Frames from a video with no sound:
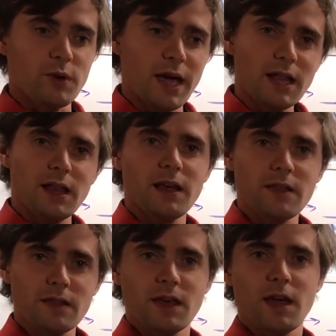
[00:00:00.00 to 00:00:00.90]

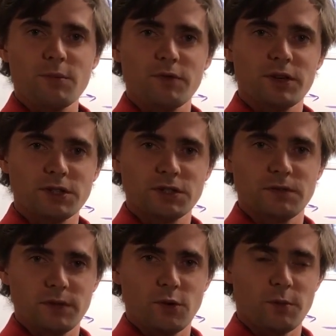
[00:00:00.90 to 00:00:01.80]
analyzing the observations
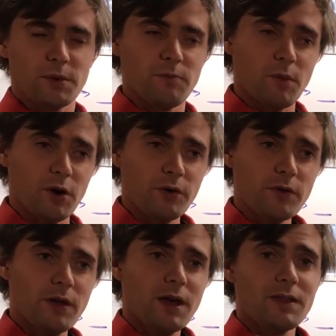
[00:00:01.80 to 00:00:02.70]
of the orbit of
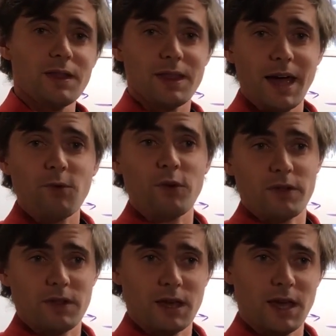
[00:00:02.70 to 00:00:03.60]
Mars that that
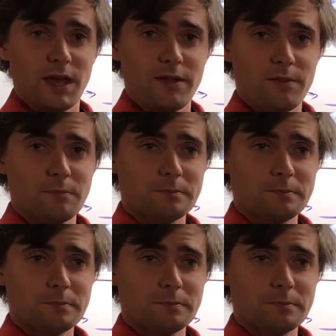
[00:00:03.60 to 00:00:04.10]
wasn't the case.